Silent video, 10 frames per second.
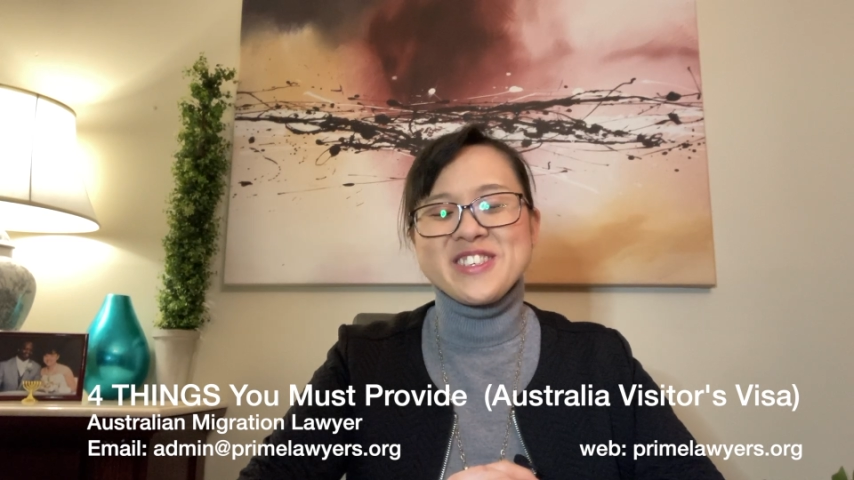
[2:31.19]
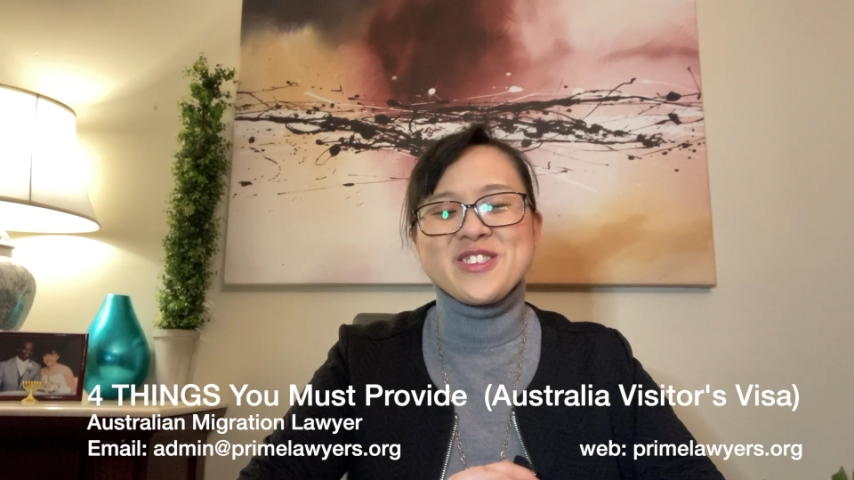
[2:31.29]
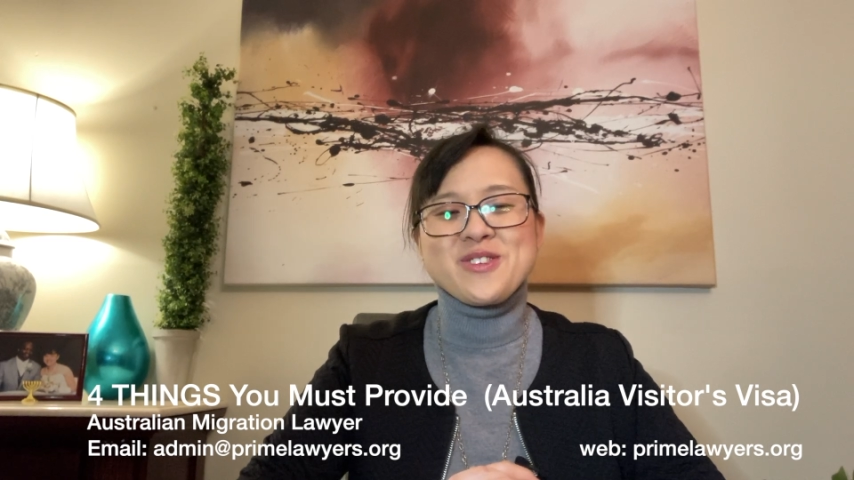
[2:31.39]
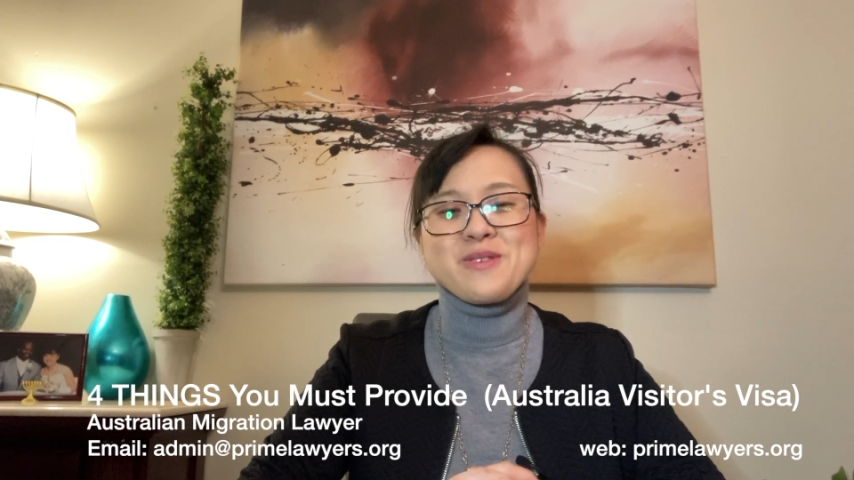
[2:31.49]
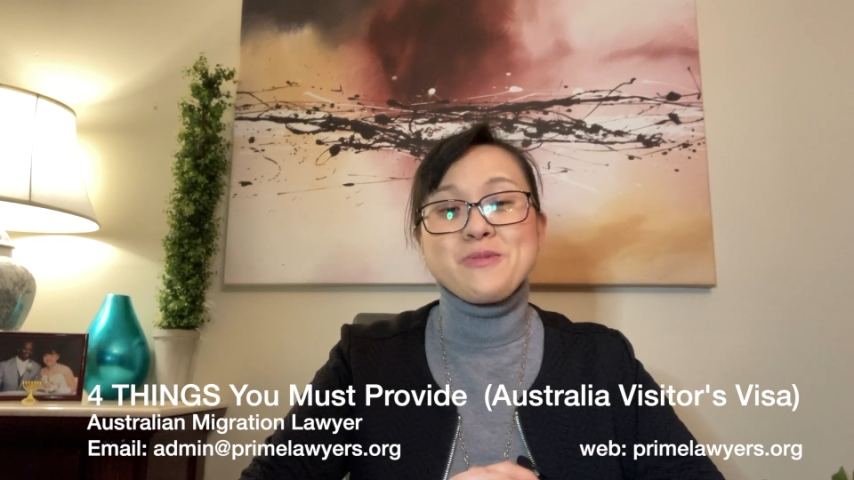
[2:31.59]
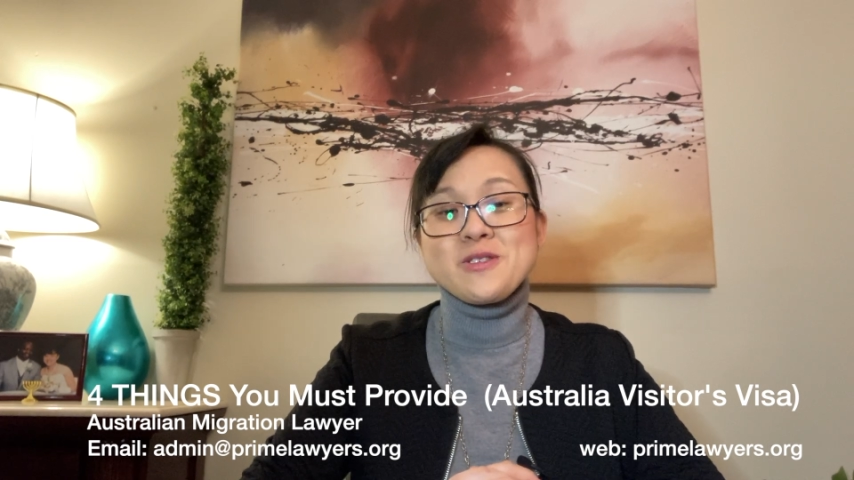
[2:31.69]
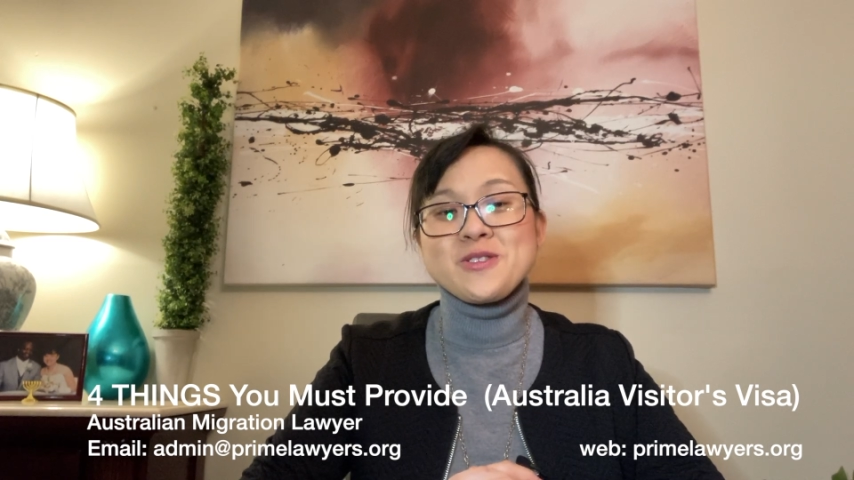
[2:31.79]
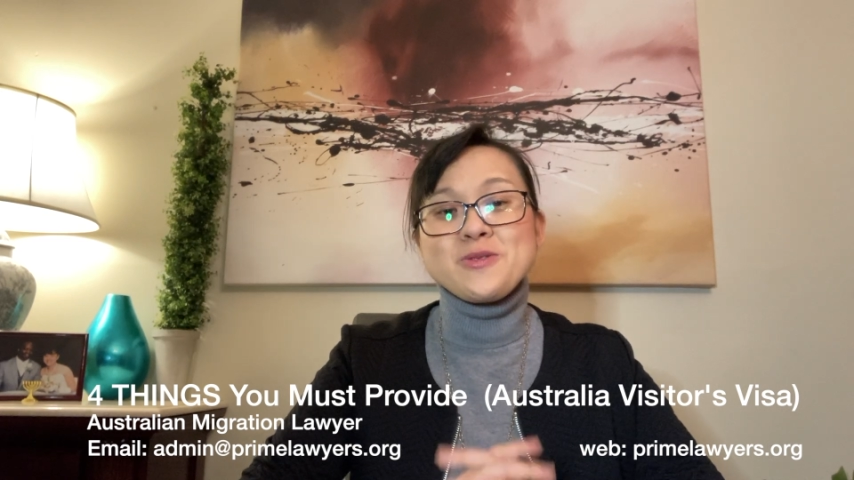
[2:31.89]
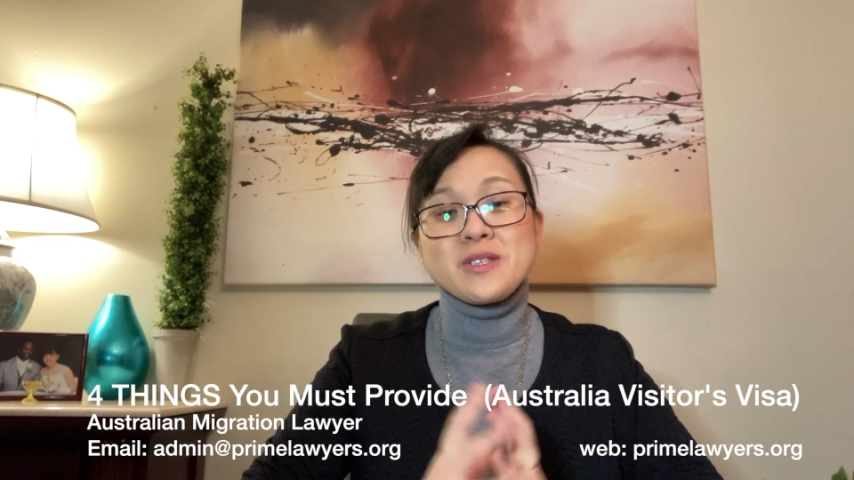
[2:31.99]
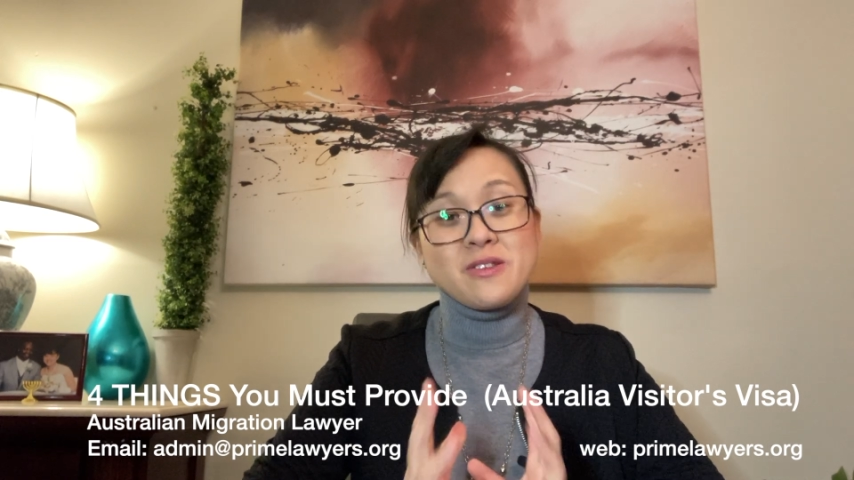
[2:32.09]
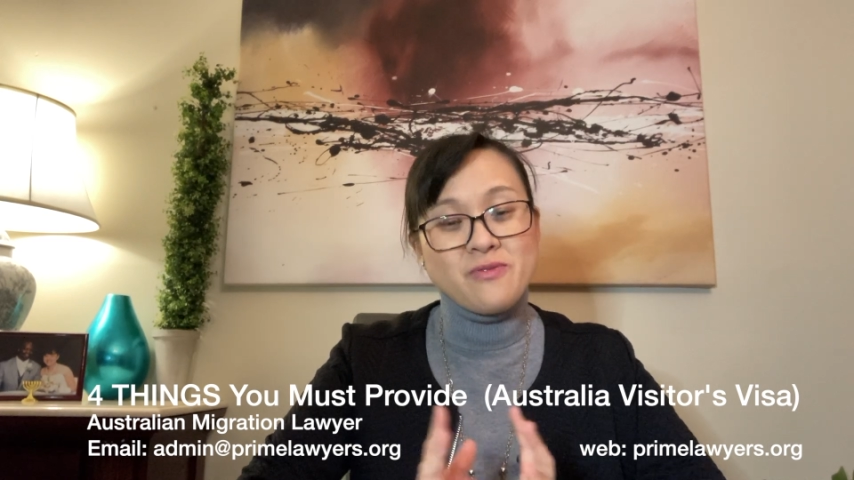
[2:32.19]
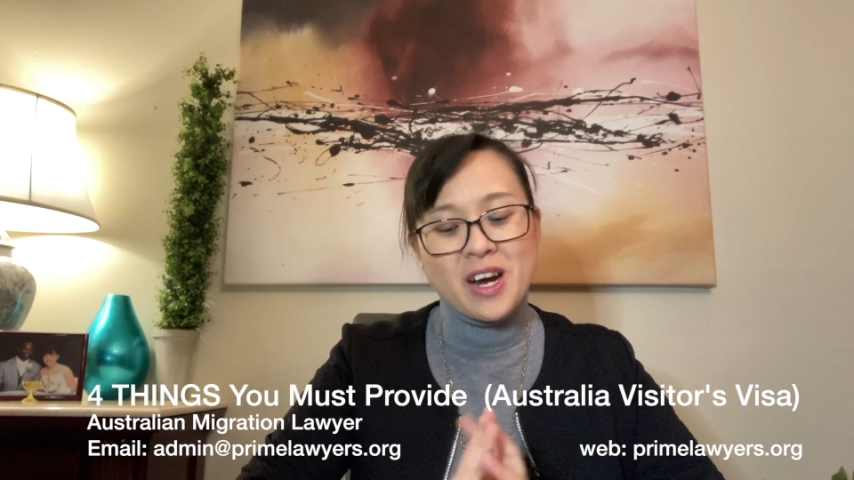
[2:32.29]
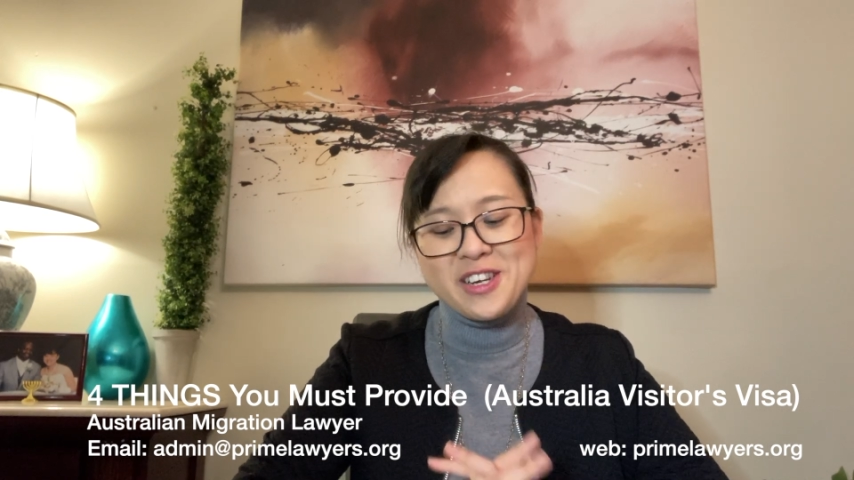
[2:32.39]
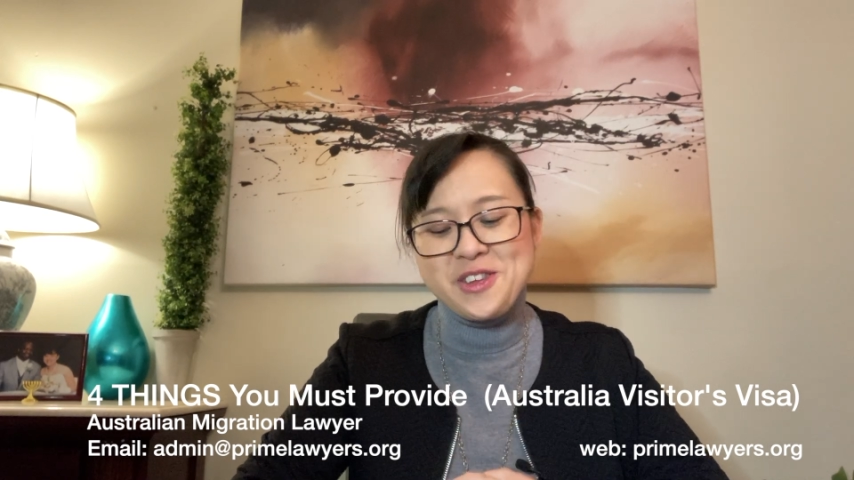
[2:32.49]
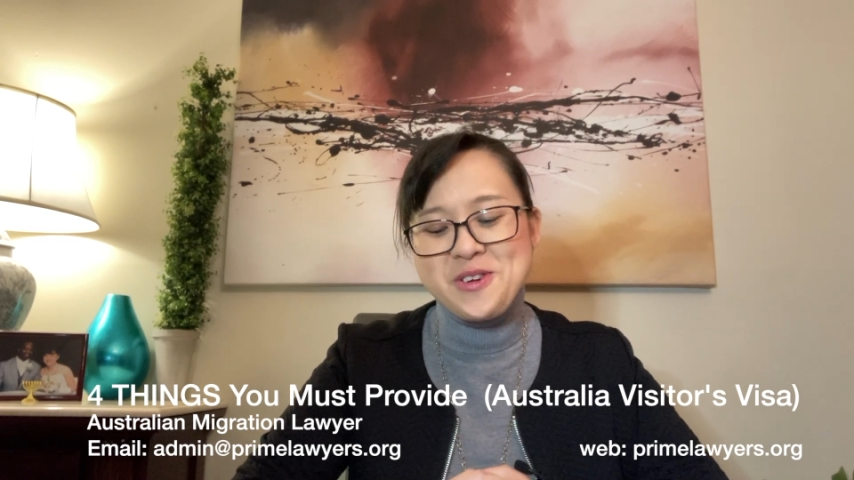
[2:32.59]
so the person who is
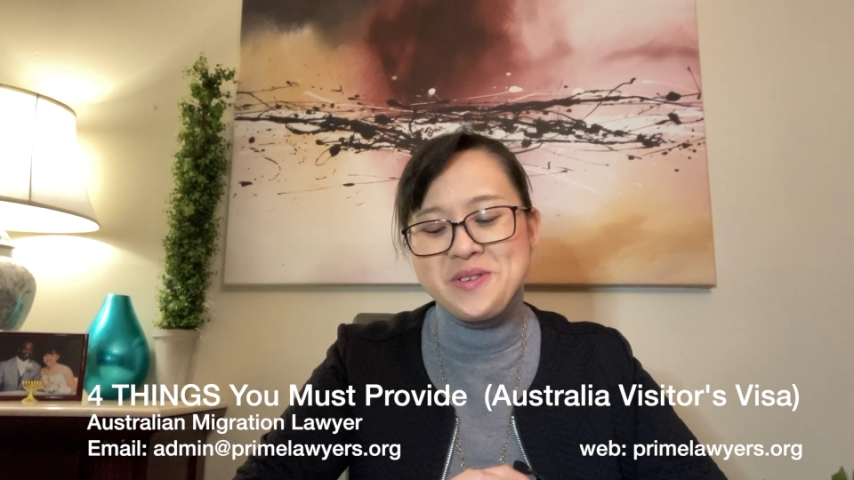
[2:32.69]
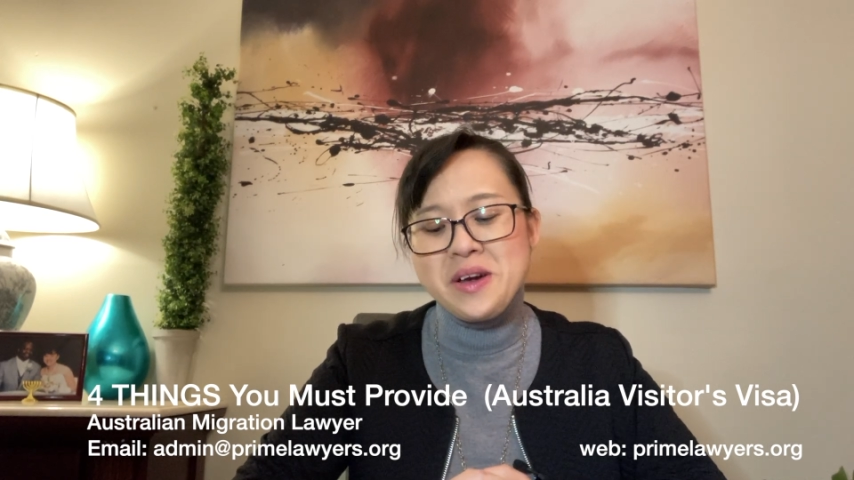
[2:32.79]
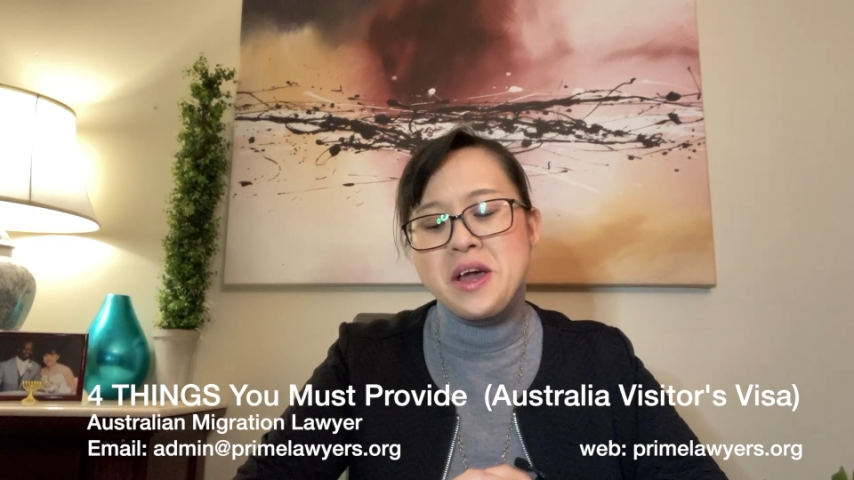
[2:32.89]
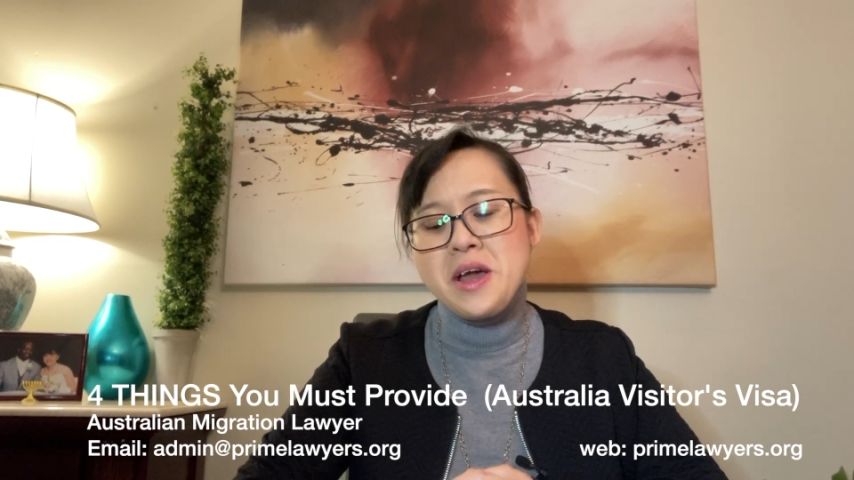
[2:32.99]
inviting you,